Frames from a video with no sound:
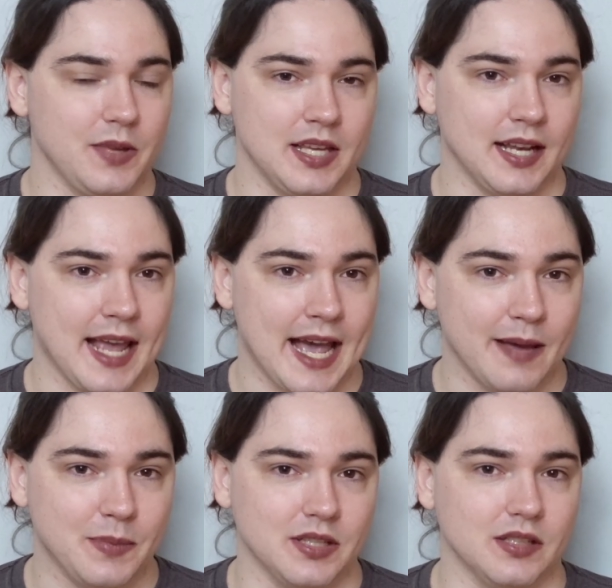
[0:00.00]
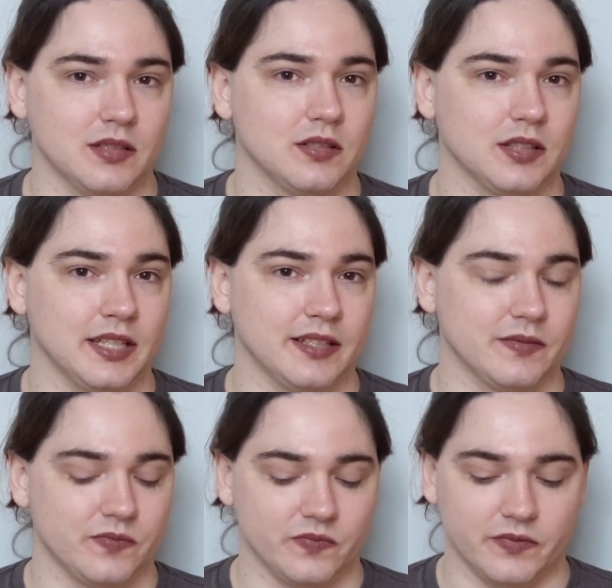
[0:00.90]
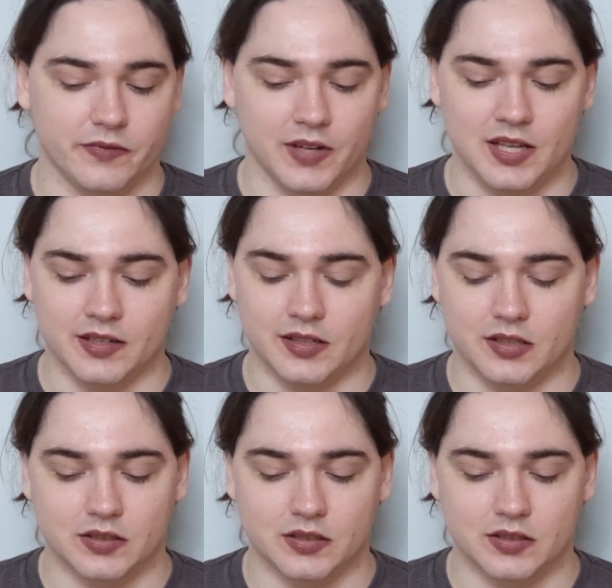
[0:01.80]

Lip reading: it happen. Like, fuck.